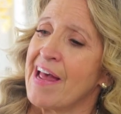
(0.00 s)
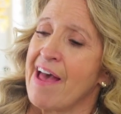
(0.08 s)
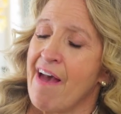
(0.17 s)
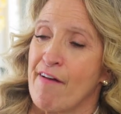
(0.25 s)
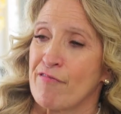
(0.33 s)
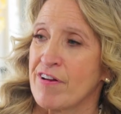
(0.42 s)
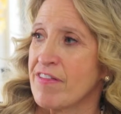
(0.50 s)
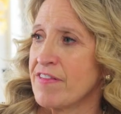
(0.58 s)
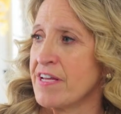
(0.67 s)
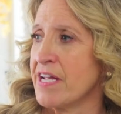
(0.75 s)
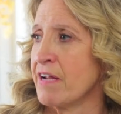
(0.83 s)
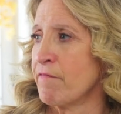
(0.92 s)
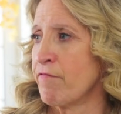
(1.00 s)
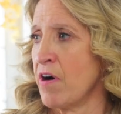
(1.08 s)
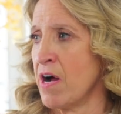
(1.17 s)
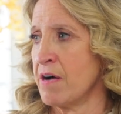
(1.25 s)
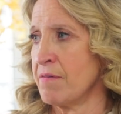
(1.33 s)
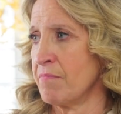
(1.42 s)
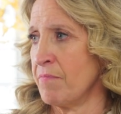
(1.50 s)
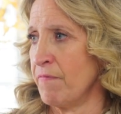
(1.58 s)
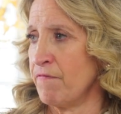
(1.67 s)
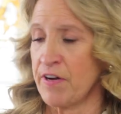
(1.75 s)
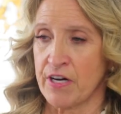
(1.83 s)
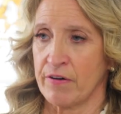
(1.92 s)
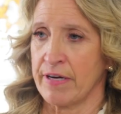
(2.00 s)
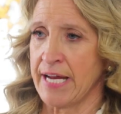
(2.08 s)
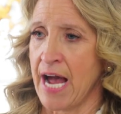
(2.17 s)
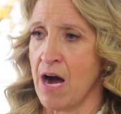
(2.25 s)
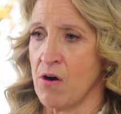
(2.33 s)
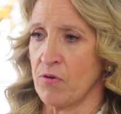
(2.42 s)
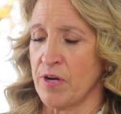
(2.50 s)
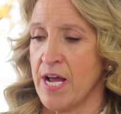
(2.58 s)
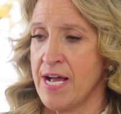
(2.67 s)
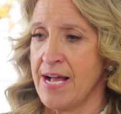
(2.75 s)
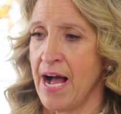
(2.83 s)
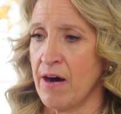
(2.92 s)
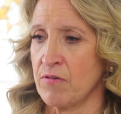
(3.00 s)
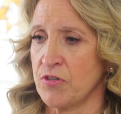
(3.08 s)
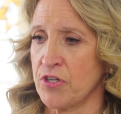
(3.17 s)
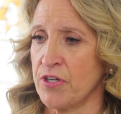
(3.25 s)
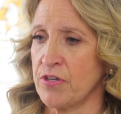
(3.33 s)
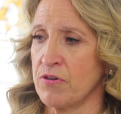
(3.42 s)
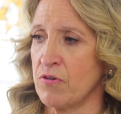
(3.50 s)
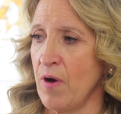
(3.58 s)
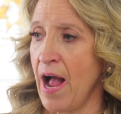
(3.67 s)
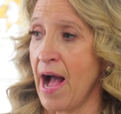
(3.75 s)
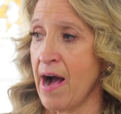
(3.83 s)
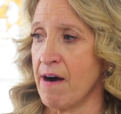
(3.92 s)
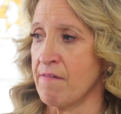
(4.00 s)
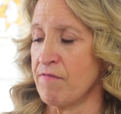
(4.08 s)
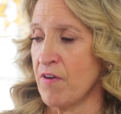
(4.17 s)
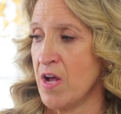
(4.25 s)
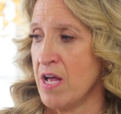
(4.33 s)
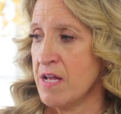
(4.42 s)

Everything from figuring out how to have